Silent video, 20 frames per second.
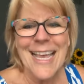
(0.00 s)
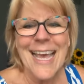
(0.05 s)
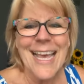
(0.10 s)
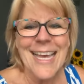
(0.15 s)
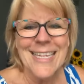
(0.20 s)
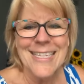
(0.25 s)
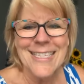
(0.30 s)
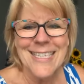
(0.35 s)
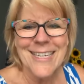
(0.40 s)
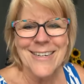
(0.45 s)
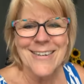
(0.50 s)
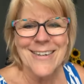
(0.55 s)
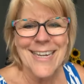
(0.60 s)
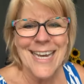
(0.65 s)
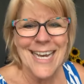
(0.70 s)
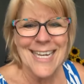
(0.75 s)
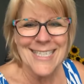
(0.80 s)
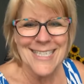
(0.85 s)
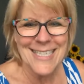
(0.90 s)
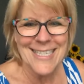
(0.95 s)
Hey, Terry,
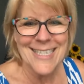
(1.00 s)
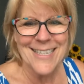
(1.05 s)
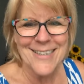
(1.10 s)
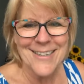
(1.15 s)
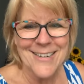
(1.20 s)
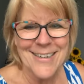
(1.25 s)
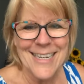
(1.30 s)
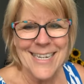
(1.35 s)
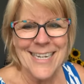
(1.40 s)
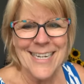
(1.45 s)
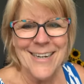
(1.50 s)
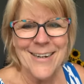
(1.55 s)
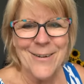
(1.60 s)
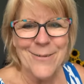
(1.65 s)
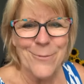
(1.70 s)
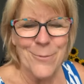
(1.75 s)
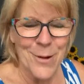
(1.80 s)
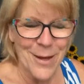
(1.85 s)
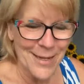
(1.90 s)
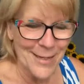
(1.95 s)
I see you're in
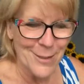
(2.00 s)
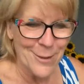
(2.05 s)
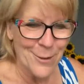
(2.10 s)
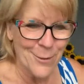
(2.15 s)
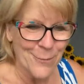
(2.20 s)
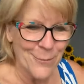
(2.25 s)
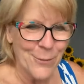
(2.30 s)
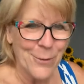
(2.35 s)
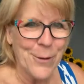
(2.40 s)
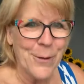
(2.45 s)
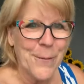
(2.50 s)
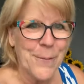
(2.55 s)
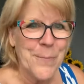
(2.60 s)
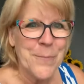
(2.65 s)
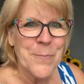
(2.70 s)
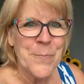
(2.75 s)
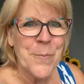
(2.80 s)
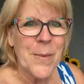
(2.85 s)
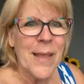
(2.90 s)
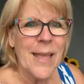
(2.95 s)
here. Wonderful.
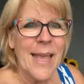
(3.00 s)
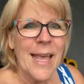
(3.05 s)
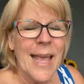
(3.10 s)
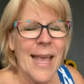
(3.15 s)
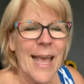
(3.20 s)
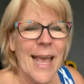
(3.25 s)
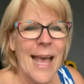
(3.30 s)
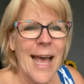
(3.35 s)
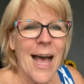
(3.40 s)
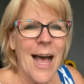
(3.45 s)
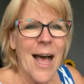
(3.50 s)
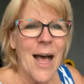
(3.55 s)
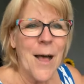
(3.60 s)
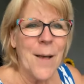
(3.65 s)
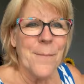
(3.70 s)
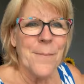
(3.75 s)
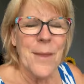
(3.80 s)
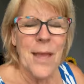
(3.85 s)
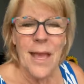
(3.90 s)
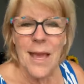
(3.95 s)

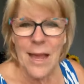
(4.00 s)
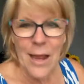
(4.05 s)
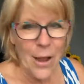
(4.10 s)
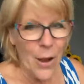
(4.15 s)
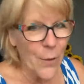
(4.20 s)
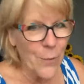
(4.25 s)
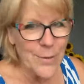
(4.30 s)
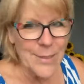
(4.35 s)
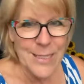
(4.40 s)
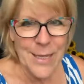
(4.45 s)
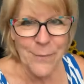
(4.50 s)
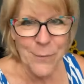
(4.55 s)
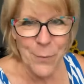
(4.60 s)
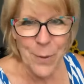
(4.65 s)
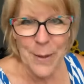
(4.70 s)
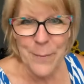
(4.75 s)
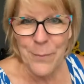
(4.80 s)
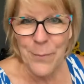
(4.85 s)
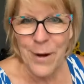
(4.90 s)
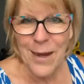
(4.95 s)
Um, I always give
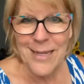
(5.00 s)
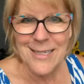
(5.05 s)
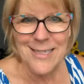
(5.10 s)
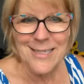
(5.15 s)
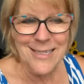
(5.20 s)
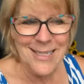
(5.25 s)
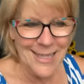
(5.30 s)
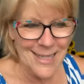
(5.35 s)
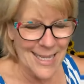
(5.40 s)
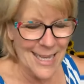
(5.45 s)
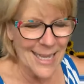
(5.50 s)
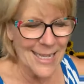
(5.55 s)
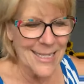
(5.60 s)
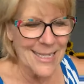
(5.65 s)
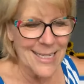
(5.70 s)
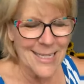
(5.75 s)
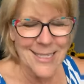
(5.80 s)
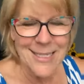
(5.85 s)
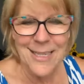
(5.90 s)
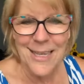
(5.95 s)
away prizes at the end
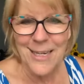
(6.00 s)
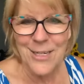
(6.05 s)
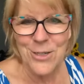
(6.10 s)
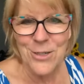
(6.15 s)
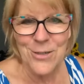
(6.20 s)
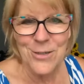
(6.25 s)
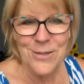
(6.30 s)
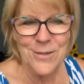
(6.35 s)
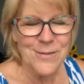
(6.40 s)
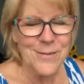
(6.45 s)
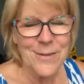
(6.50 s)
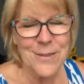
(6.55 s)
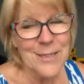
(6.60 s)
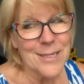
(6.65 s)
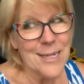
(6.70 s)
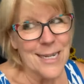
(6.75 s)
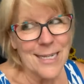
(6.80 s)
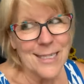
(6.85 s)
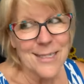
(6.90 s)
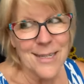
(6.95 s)
of this lecture.
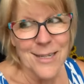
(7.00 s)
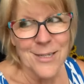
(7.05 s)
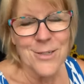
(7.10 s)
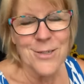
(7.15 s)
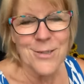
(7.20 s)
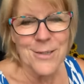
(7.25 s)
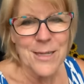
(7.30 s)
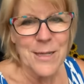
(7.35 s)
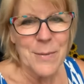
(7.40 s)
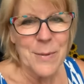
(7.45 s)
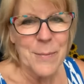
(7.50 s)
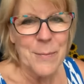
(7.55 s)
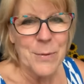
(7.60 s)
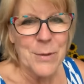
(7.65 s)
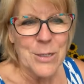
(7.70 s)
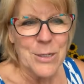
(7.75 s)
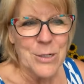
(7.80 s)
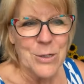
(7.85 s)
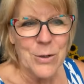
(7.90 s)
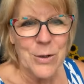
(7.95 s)
Tonight's lecture is going to be
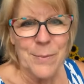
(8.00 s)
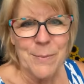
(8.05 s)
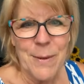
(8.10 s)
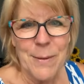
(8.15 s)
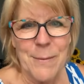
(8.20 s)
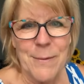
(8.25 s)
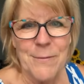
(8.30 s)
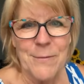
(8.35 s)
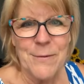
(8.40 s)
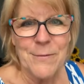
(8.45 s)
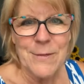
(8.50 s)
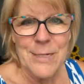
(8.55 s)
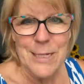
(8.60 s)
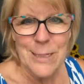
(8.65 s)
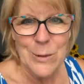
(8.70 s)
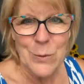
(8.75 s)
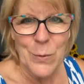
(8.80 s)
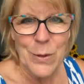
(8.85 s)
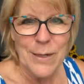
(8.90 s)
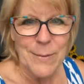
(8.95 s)
pretty short, maybe
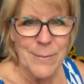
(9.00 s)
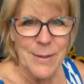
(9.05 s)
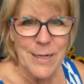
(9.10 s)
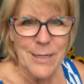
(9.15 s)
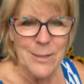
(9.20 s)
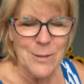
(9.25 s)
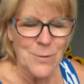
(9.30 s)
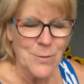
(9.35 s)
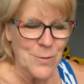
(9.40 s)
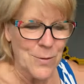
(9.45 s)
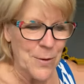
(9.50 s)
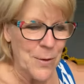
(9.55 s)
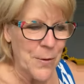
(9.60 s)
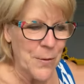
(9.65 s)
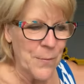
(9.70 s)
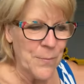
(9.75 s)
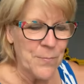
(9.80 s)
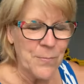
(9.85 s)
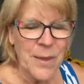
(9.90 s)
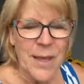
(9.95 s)
15, 20 minutes or so.